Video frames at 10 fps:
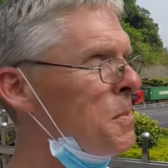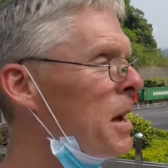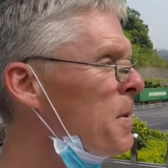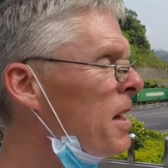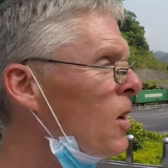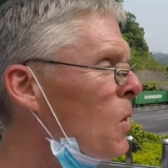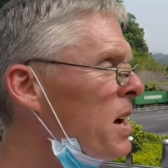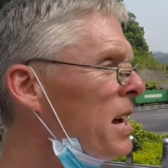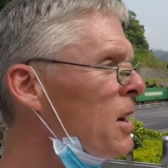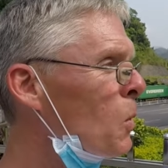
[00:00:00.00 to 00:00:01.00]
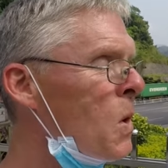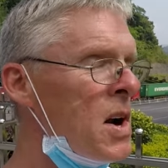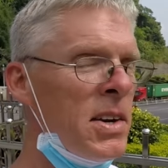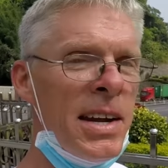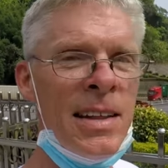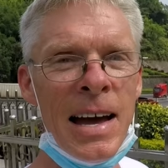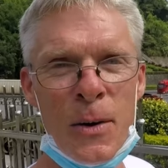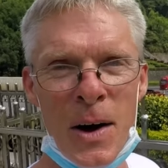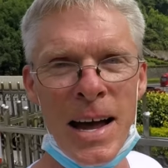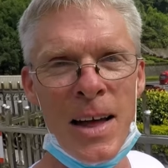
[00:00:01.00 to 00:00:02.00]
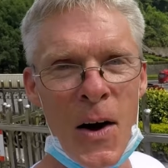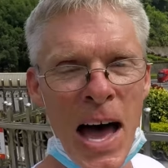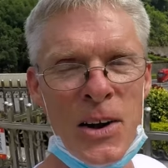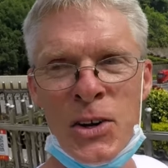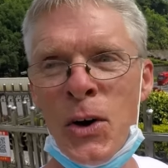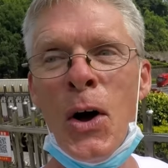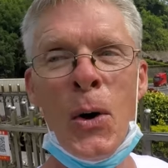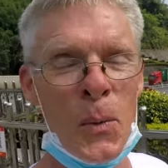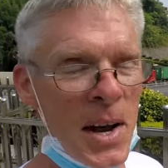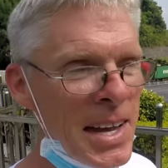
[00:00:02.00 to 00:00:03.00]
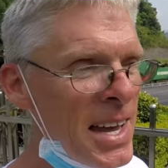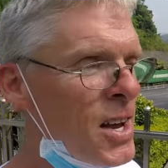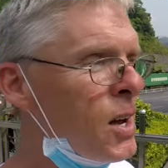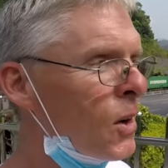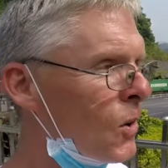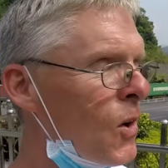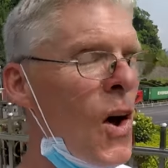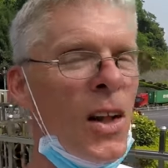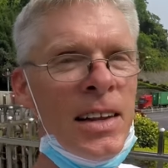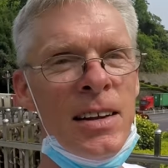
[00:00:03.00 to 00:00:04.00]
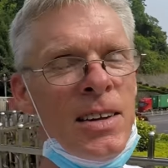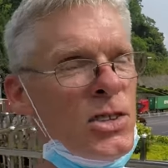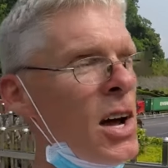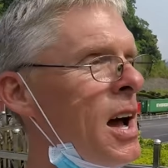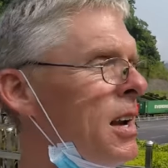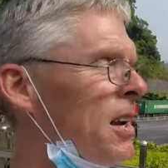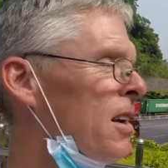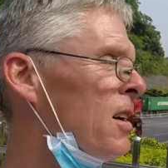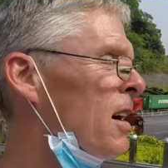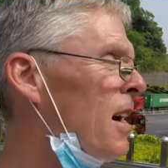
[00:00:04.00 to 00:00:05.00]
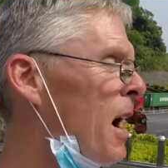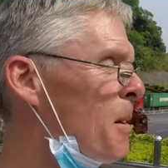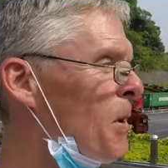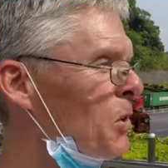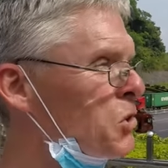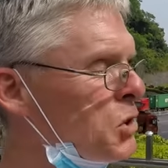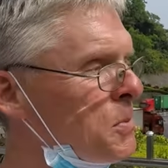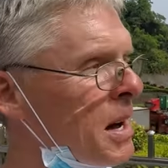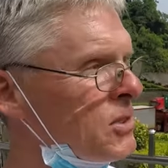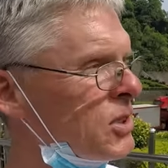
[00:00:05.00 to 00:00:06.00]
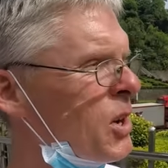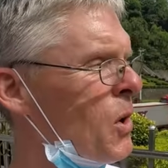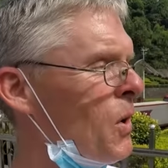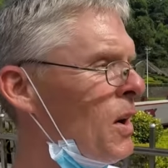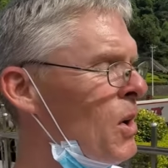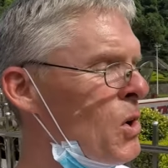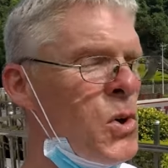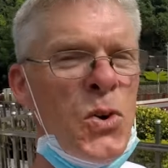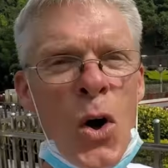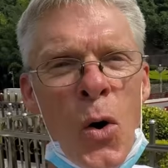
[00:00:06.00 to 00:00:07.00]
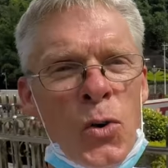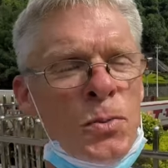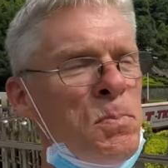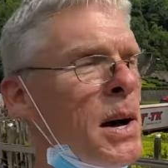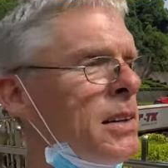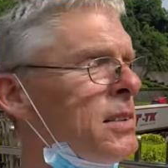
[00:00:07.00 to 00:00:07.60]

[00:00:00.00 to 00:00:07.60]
Maybe they're going into quarantine like Gweilo had to when he crawled into China here about 2 months ago. Who knows? But